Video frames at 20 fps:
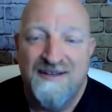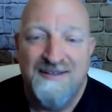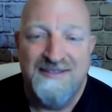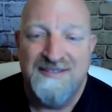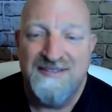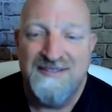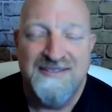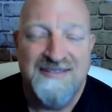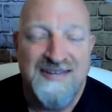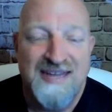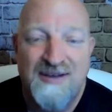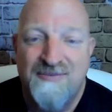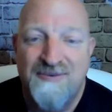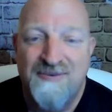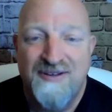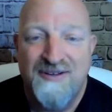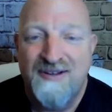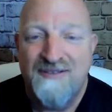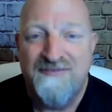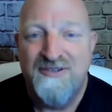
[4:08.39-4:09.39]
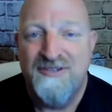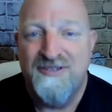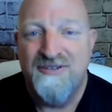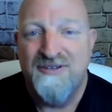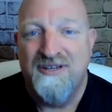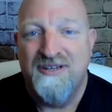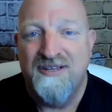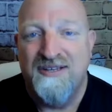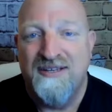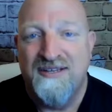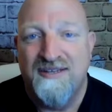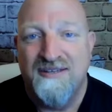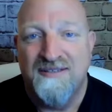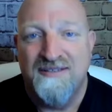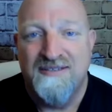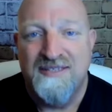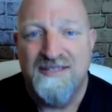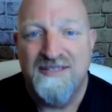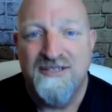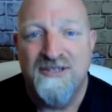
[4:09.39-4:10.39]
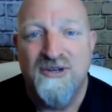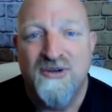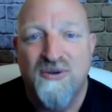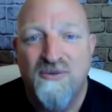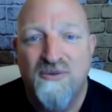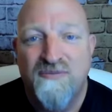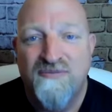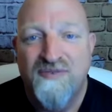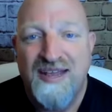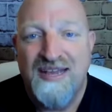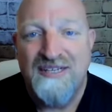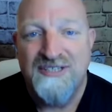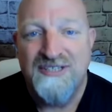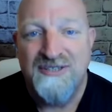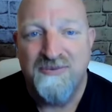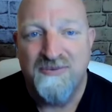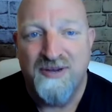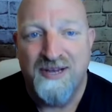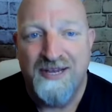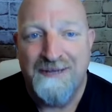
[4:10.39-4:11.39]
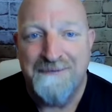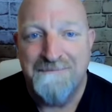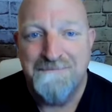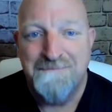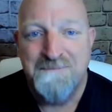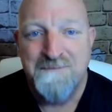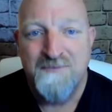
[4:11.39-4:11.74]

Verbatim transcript: It's just now we don't have to do it in such an old-fashioned way.